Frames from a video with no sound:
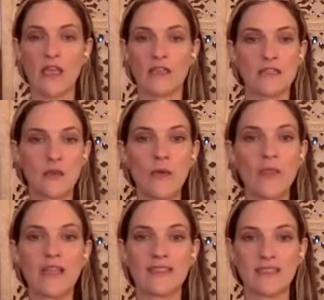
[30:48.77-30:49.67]
so
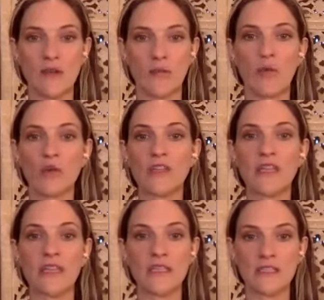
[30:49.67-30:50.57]
that it's more
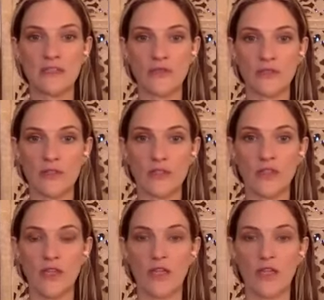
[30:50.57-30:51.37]
easeful.